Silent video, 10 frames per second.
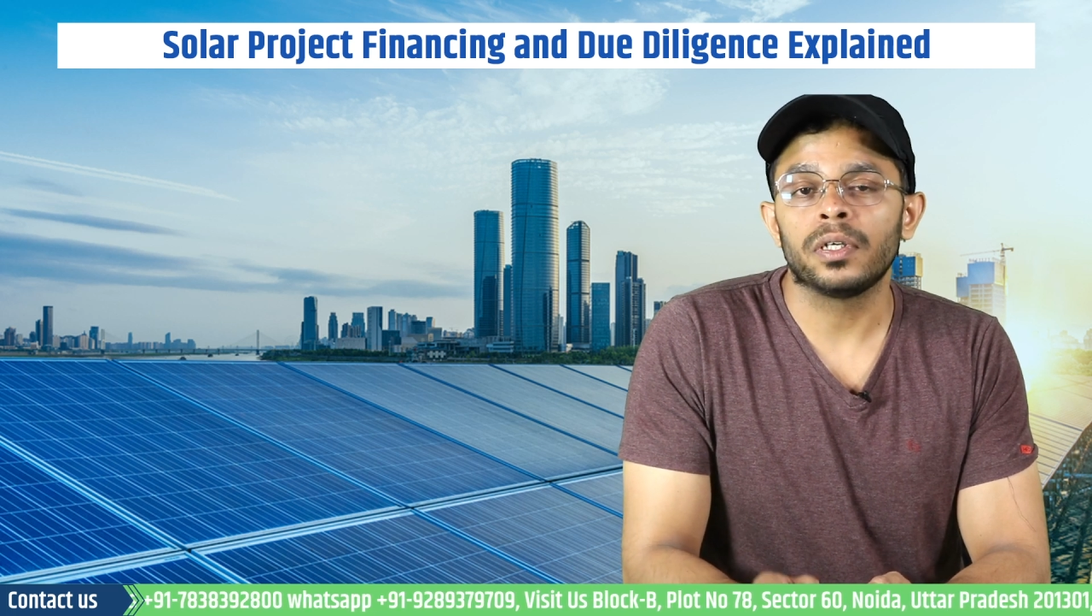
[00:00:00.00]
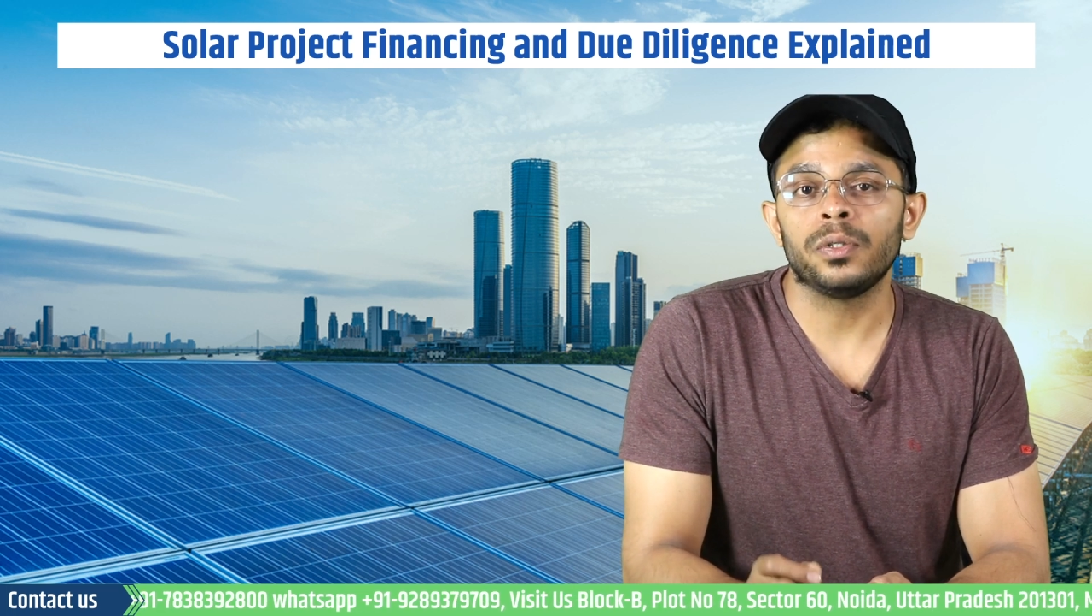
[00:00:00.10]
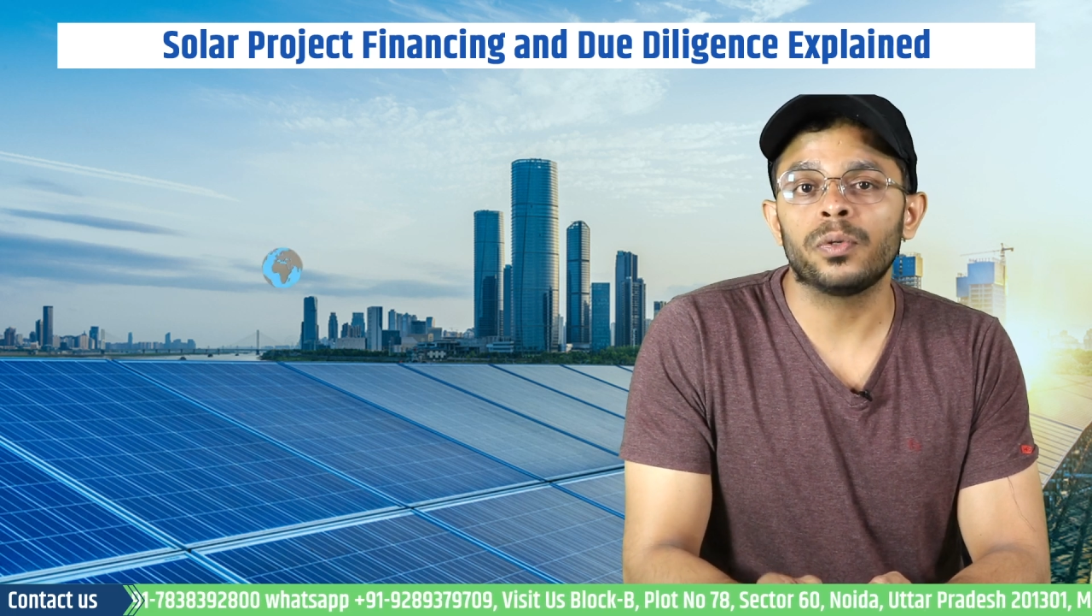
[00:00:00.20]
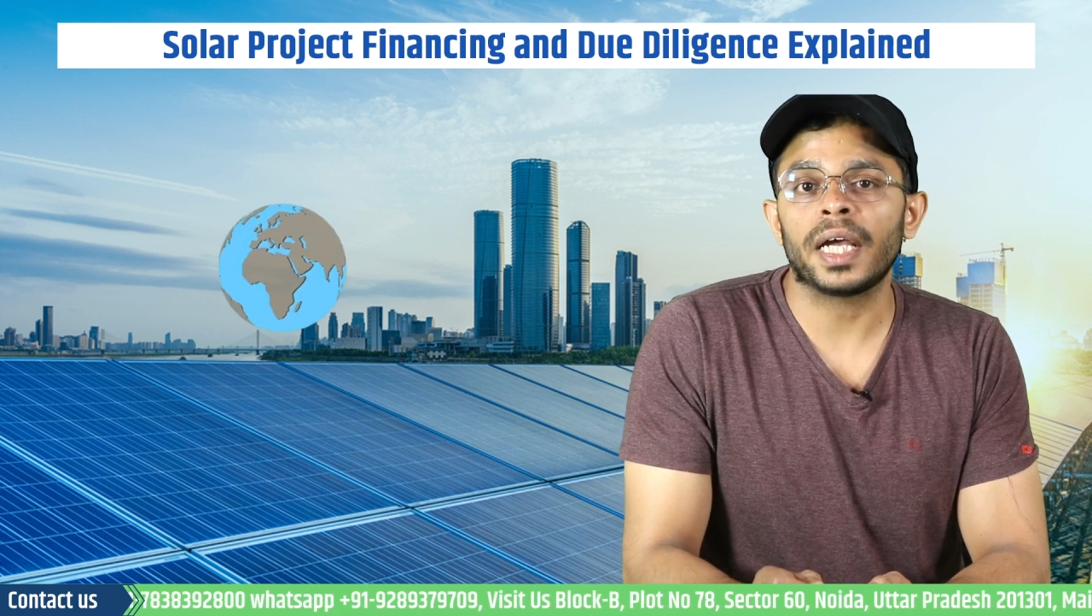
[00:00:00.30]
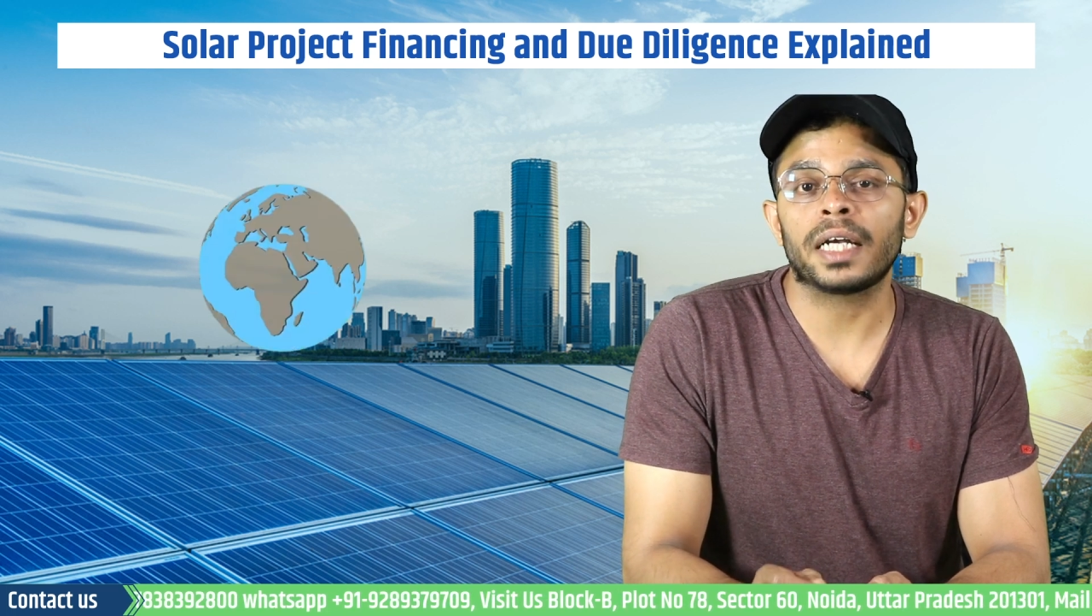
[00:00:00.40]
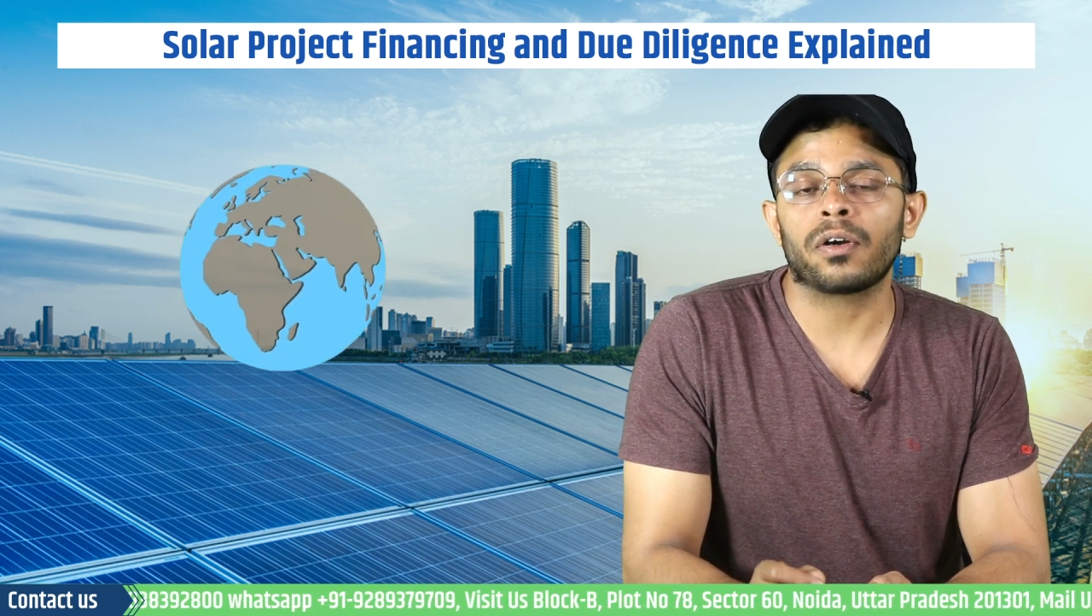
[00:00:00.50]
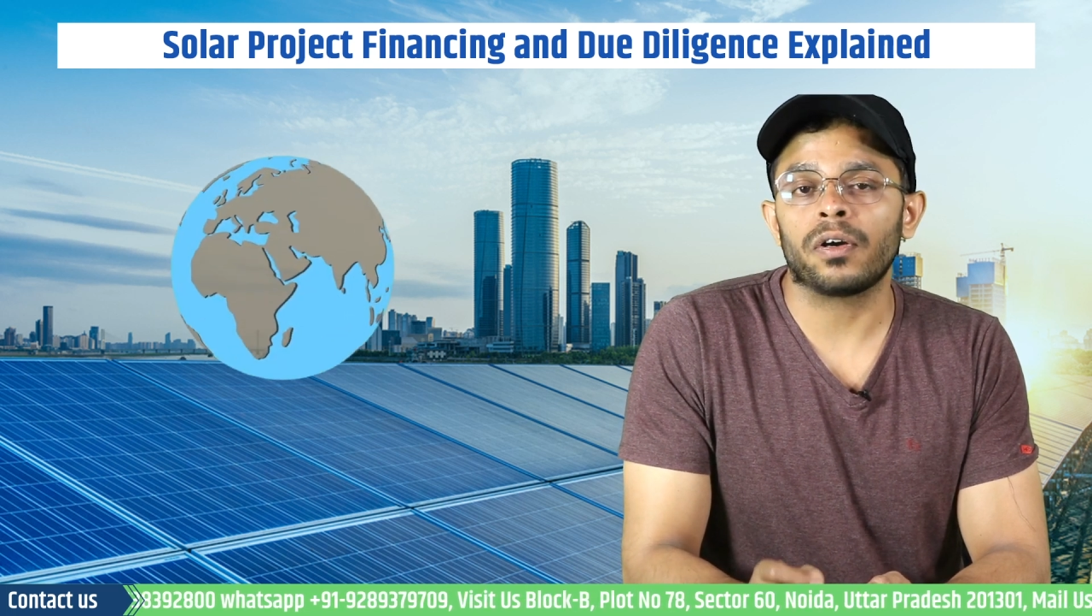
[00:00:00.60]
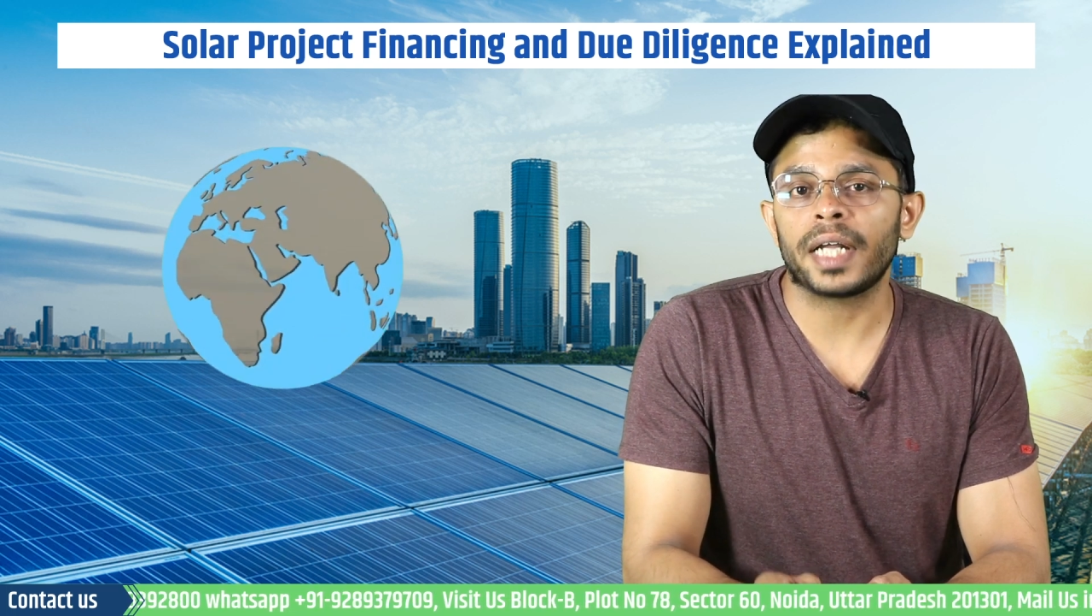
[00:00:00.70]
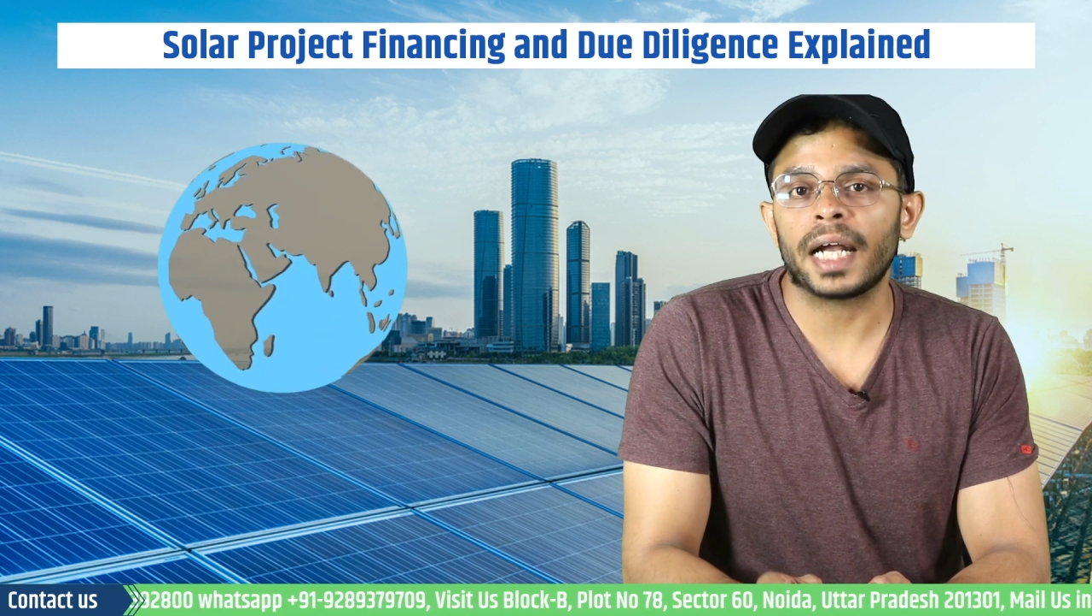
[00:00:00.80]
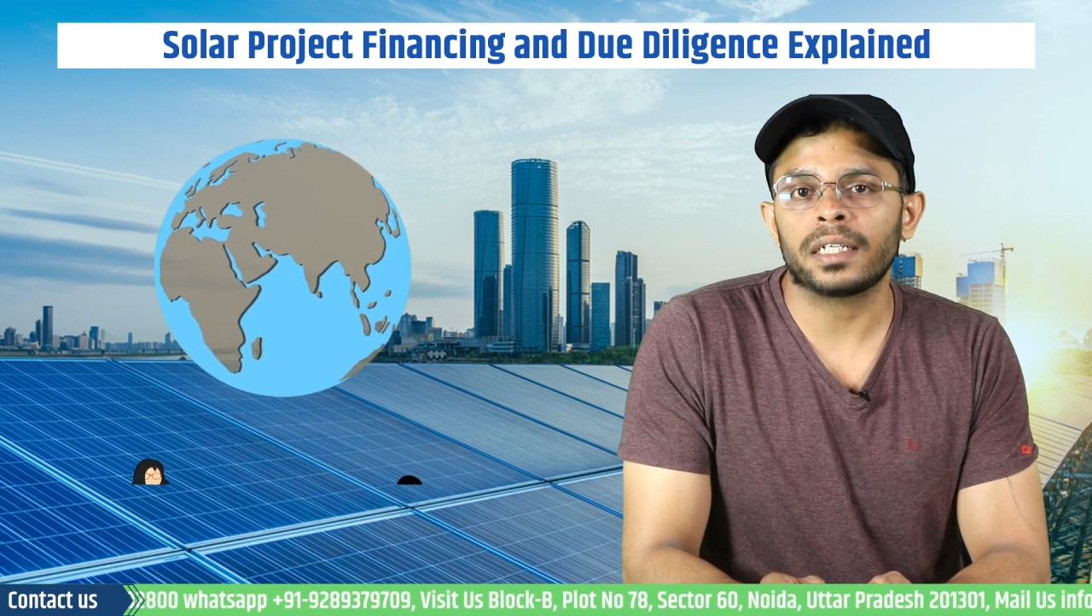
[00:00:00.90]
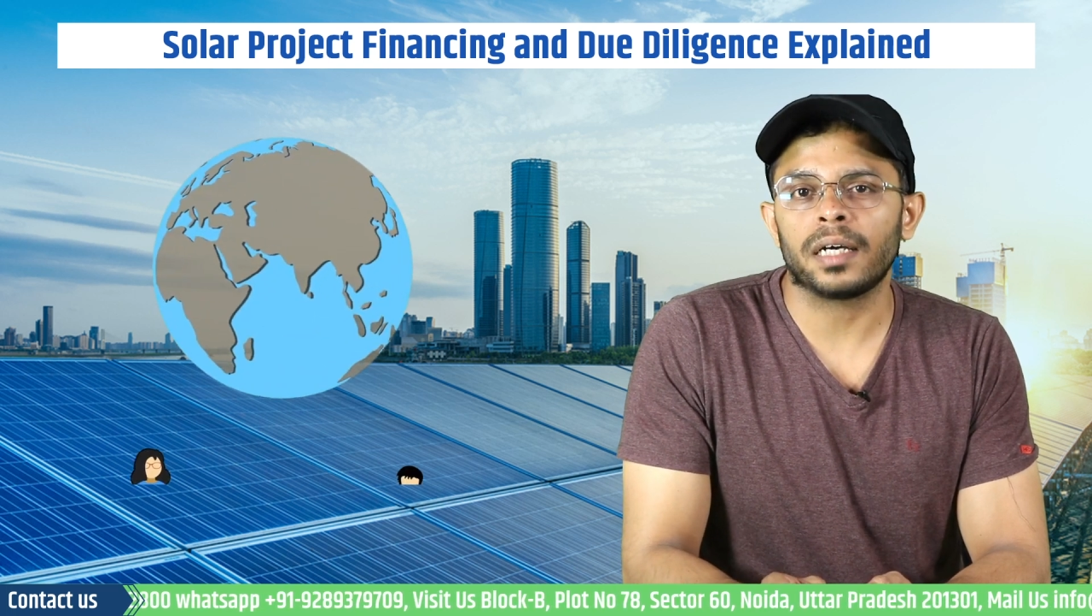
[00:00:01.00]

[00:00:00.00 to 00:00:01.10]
you can contact